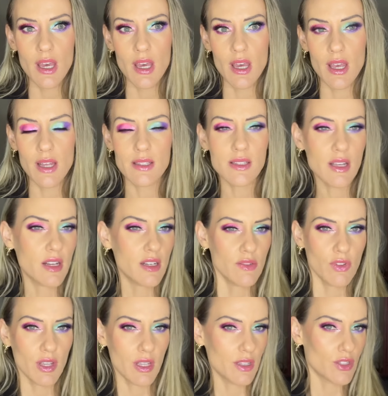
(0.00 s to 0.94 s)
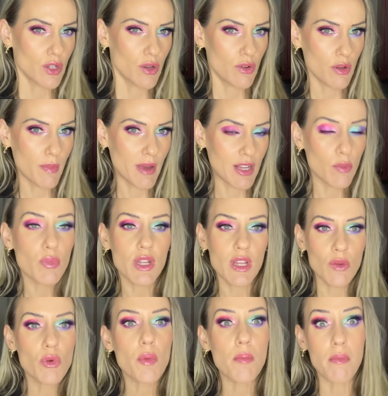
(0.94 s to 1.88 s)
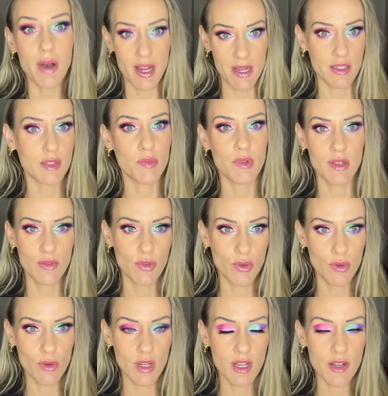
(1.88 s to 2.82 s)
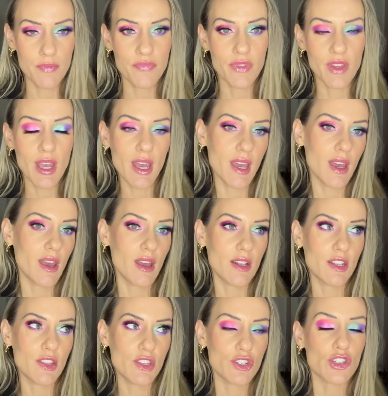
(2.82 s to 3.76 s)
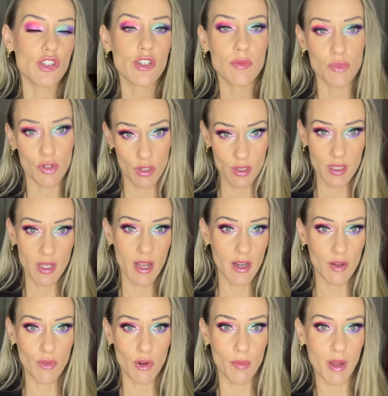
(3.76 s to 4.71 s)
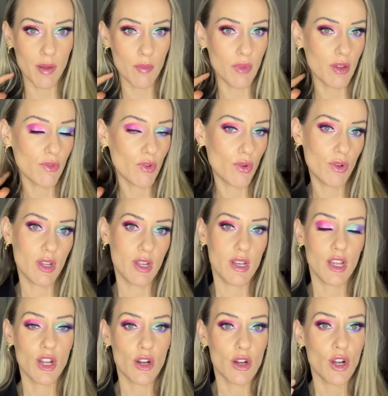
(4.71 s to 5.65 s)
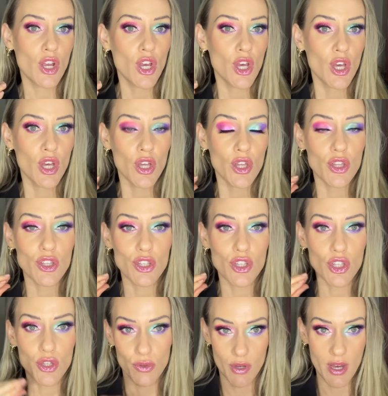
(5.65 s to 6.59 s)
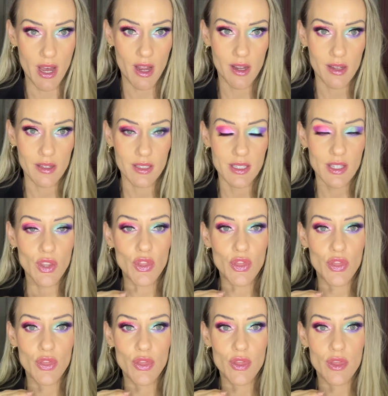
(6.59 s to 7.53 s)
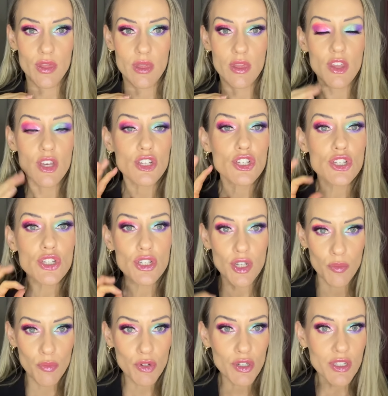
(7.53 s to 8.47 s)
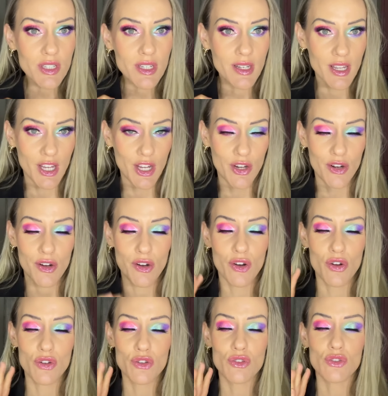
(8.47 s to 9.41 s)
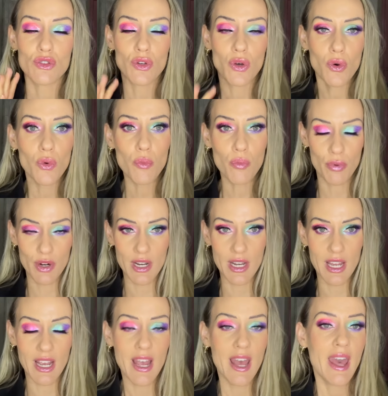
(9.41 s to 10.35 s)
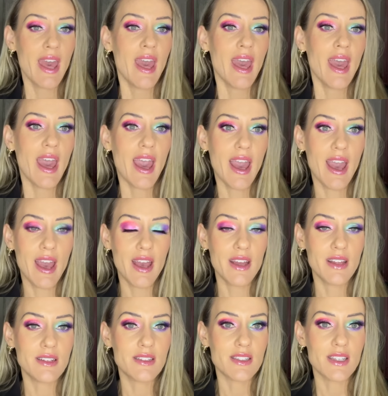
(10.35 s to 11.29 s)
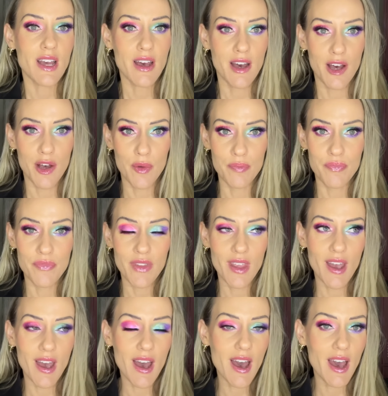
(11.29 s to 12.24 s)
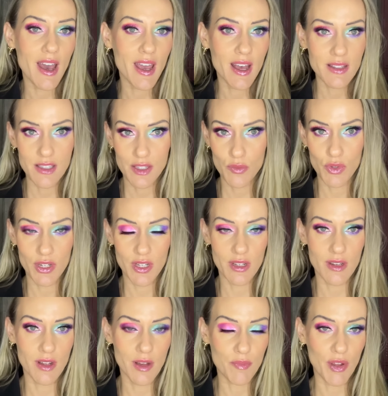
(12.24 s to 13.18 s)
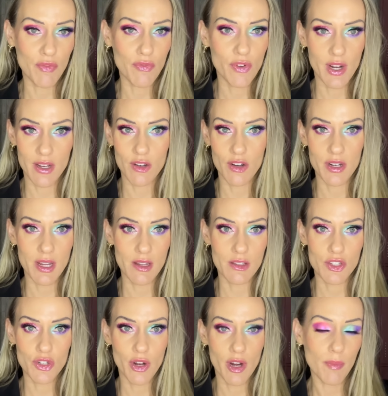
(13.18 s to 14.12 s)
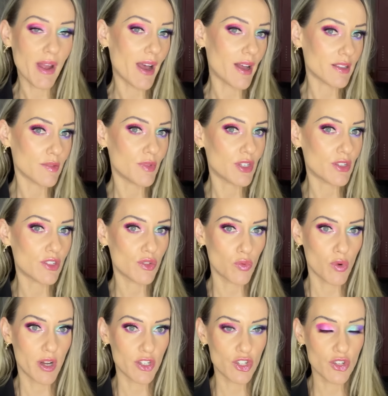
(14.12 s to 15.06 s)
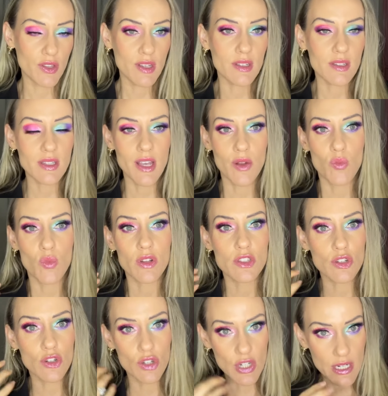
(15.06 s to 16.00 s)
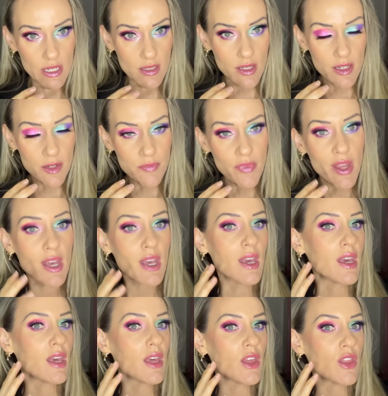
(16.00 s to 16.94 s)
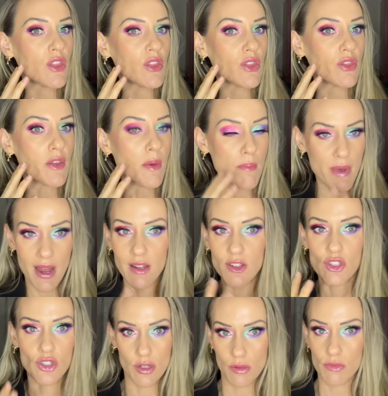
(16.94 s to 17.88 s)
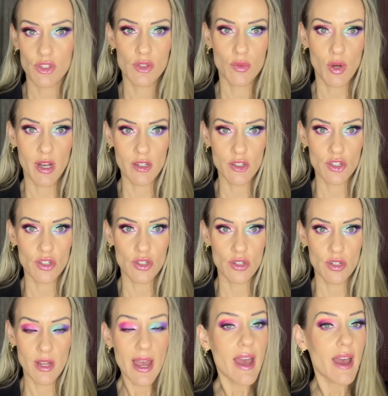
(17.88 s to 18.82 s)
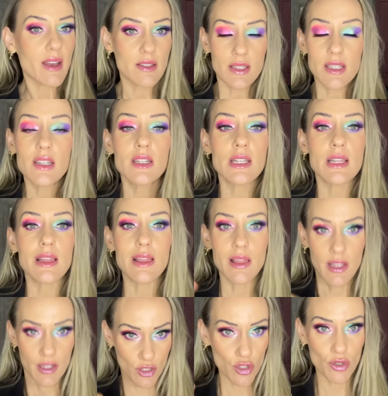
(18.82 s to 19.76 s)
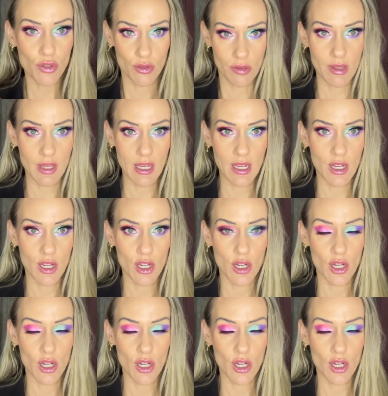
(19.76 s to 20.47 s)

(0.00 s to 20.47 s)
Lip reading: it's kind of like its own amount, but it reminds me of Huda. And the shimmers kind of remind me of Huda in here. You guys, the shimmers in here are so pretty. And I had someone, my friend on Instagram, ask me to swatch this. And what's crazy, the mattes don't swatch. As in, literally,